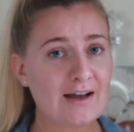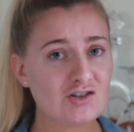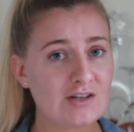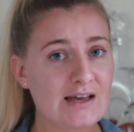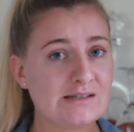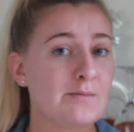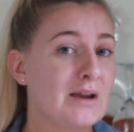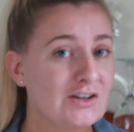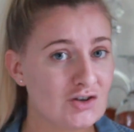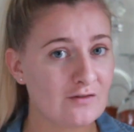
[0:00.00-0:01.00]
actually has a
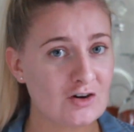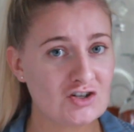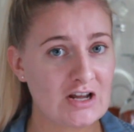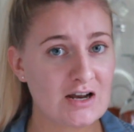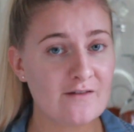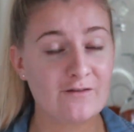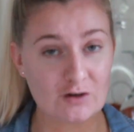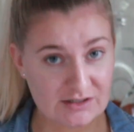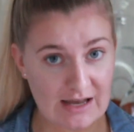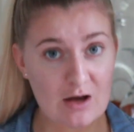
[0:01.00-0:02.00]
miniature version
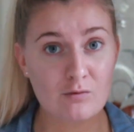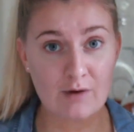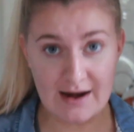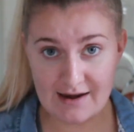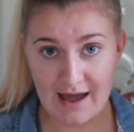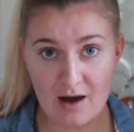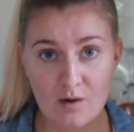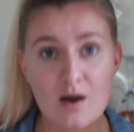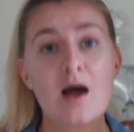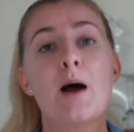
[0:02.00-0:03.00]
for sale right
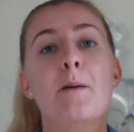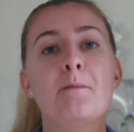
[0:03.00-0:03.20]
now,